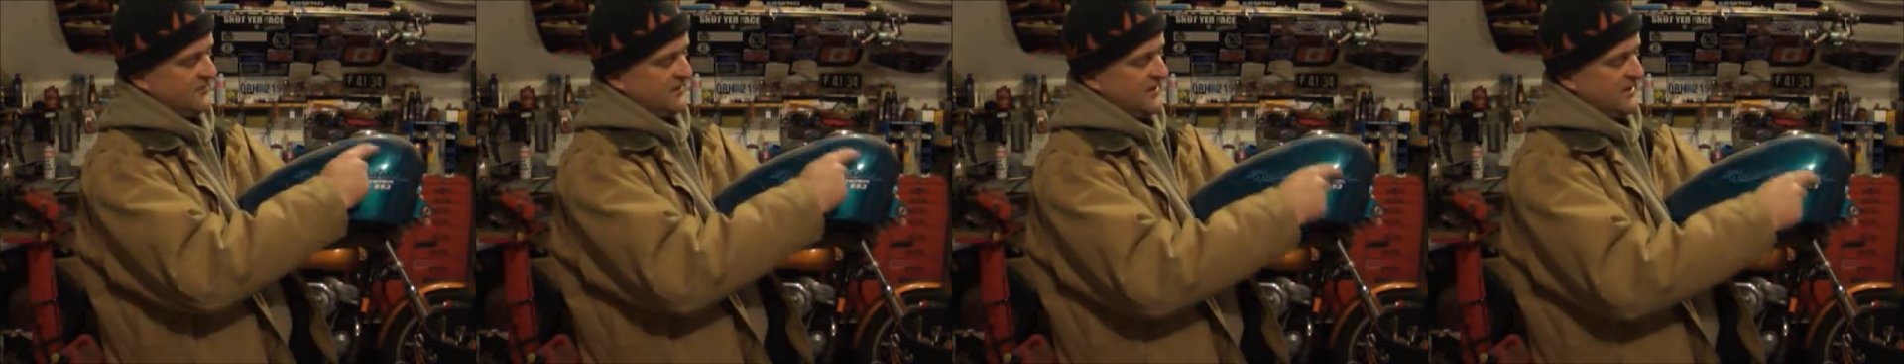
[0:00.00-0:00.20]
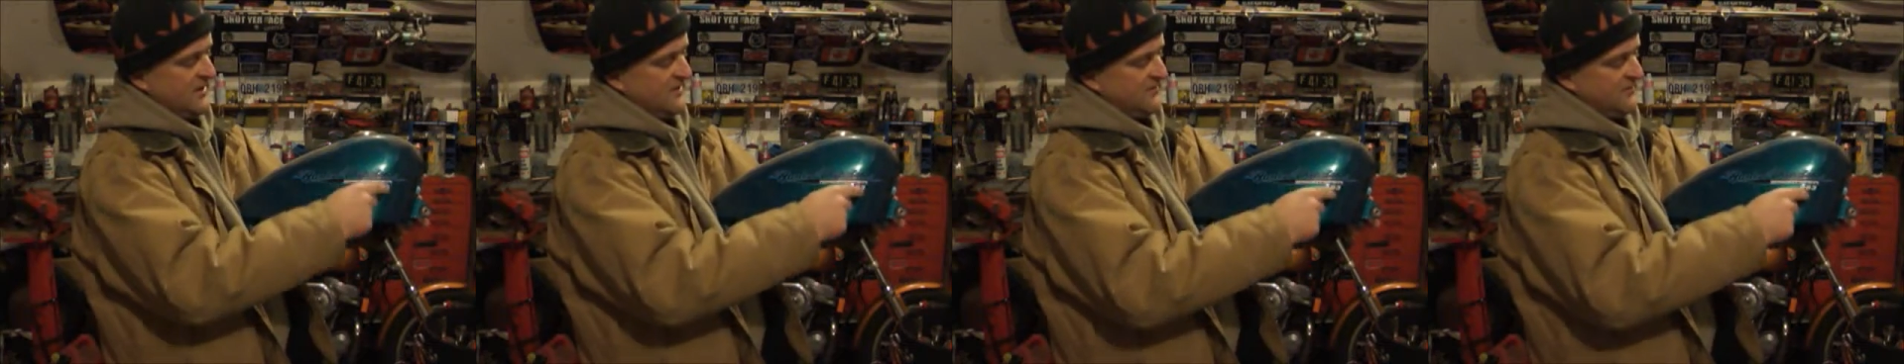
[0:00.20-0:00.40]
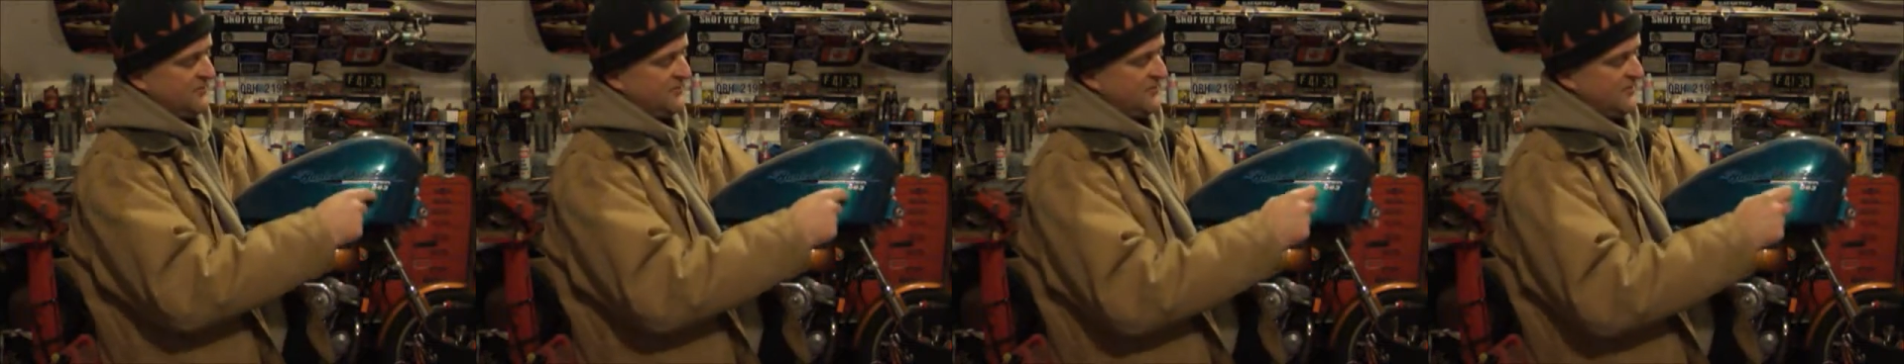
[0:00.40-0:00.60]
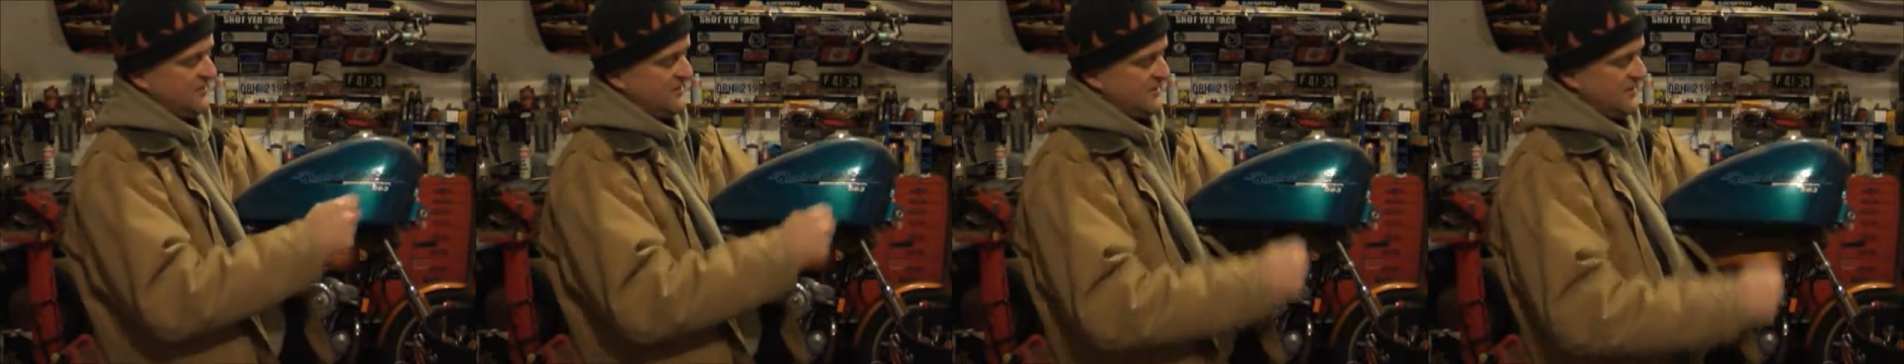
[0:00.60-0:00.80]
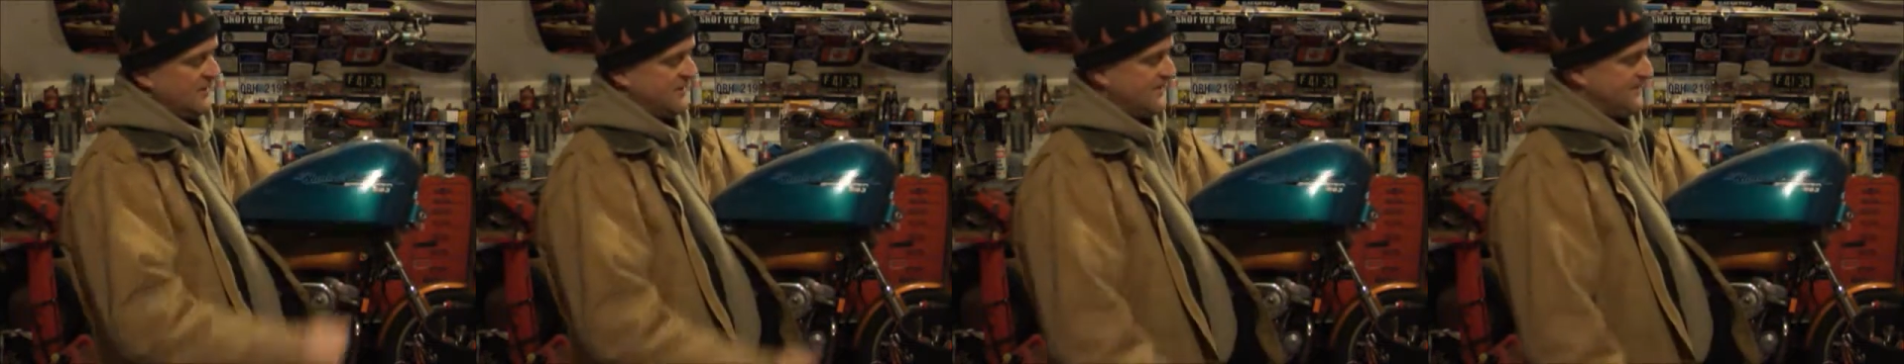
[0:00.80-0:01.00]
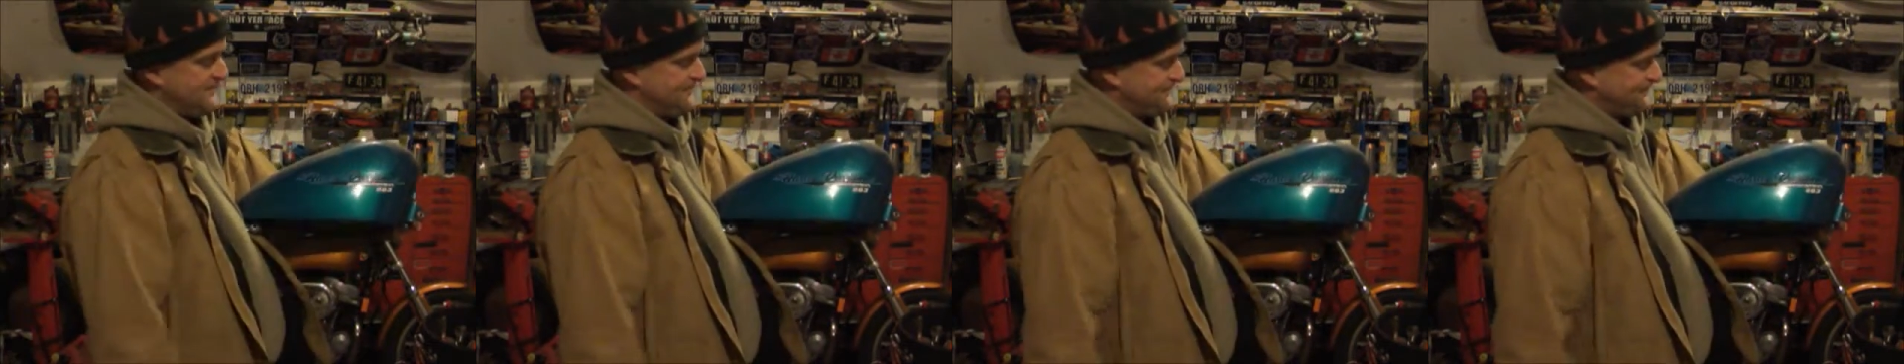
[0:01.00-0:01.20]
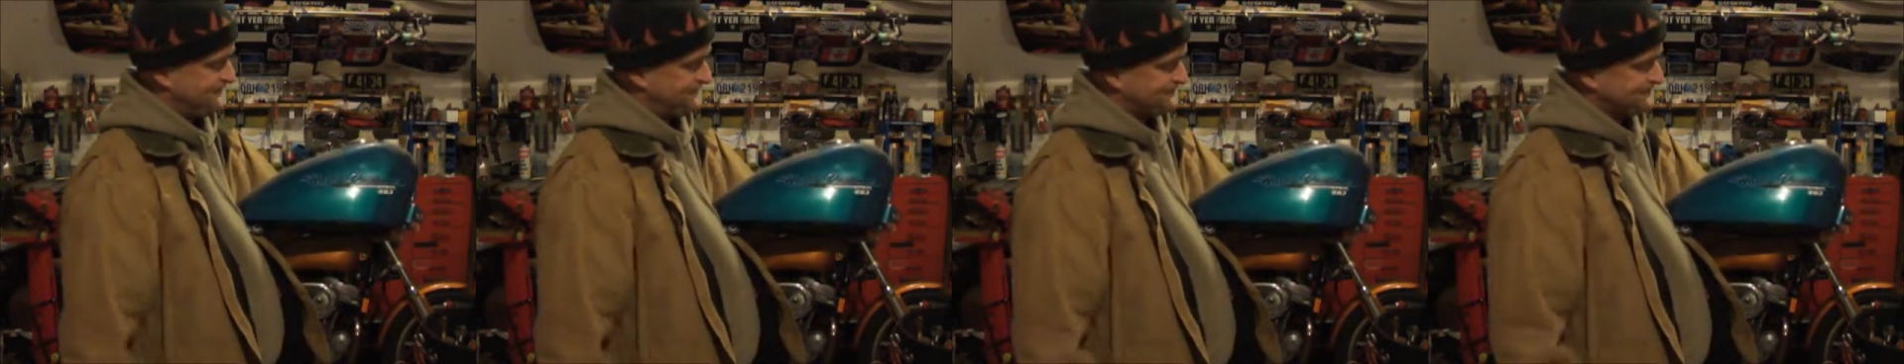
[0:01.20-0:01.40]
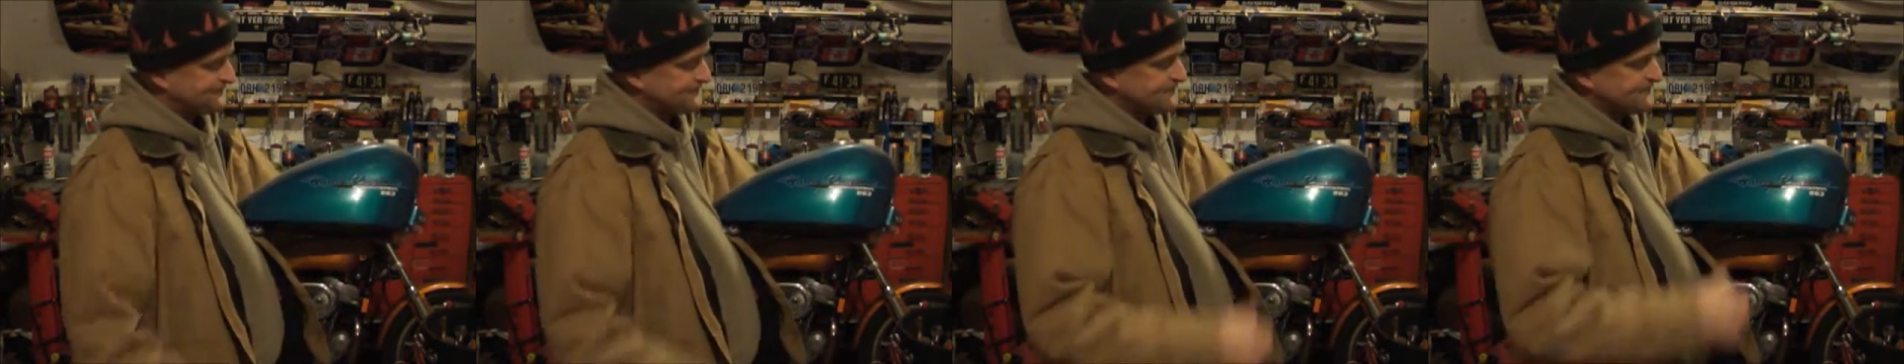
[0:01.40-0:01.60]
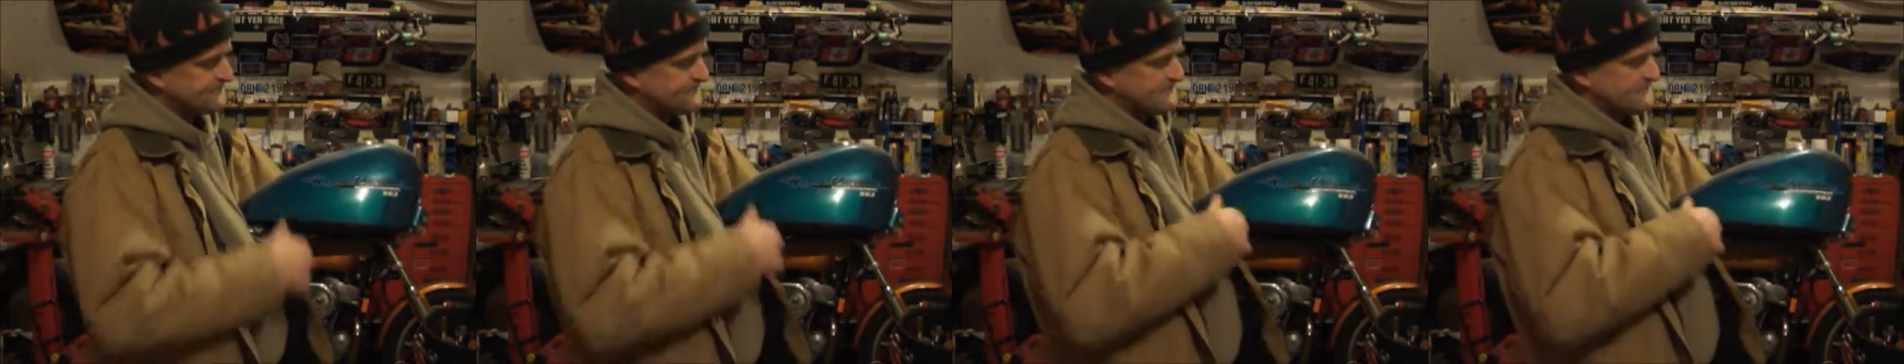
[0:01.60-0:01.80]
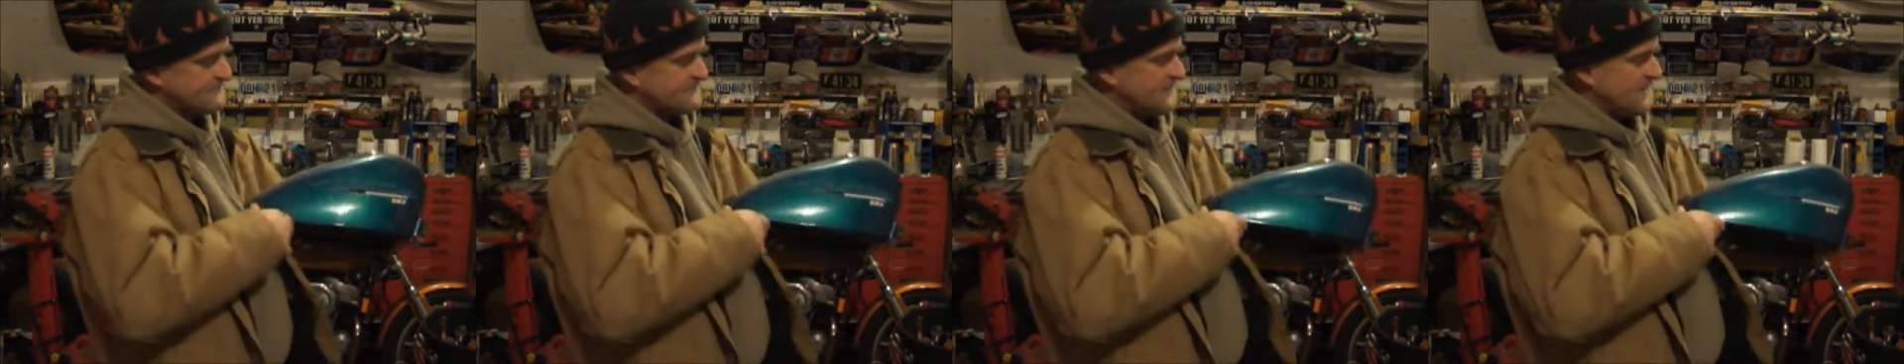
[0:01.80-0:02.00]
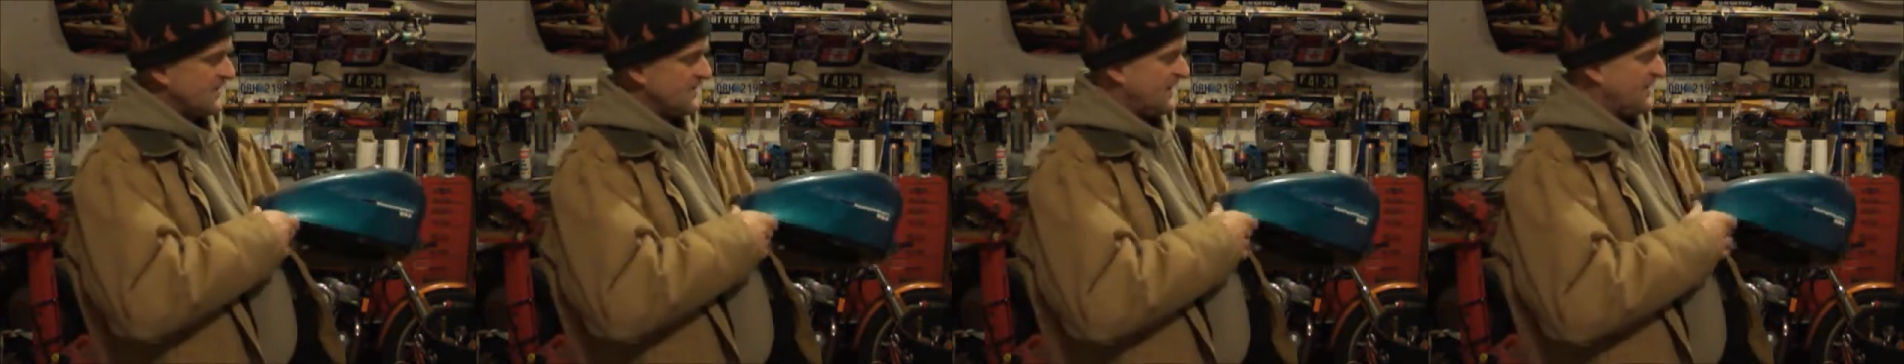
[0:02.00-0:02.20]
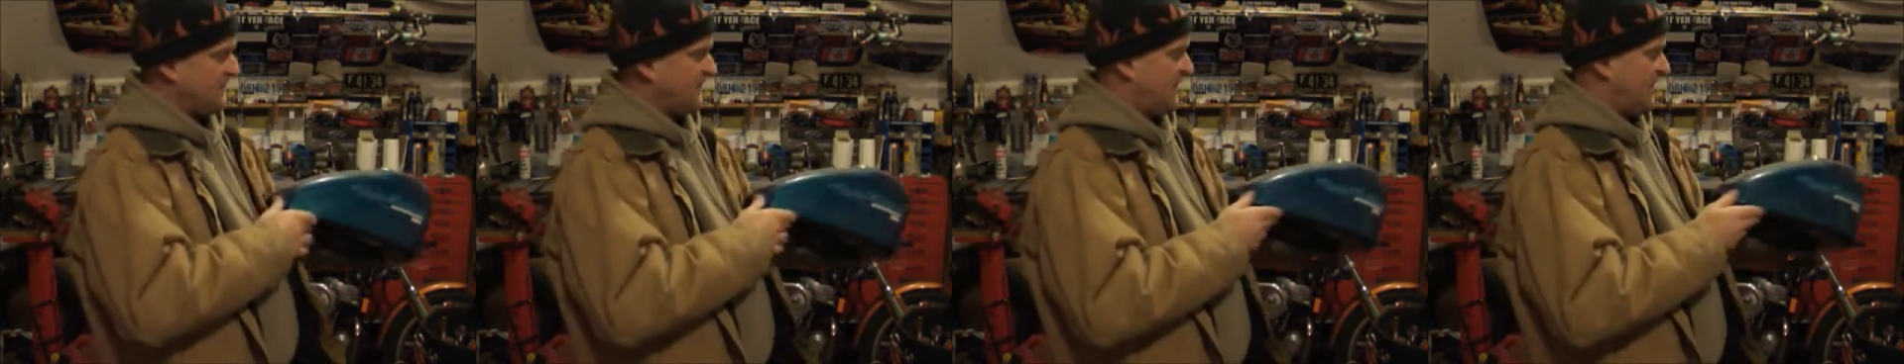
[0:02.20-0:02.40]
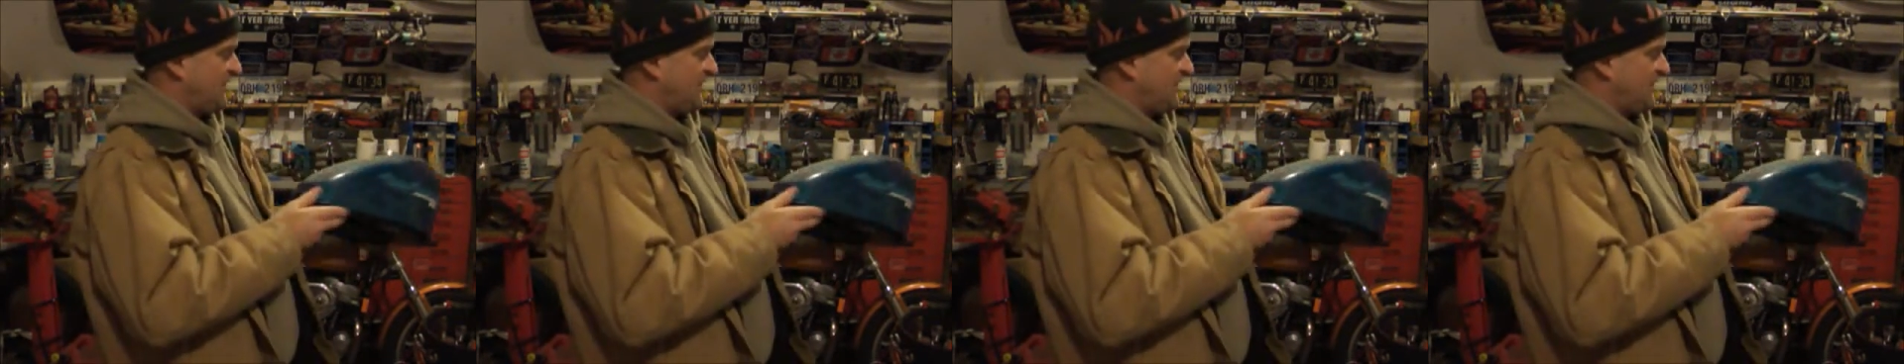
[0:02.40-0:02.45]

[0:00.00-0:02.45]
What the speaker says: flames. That's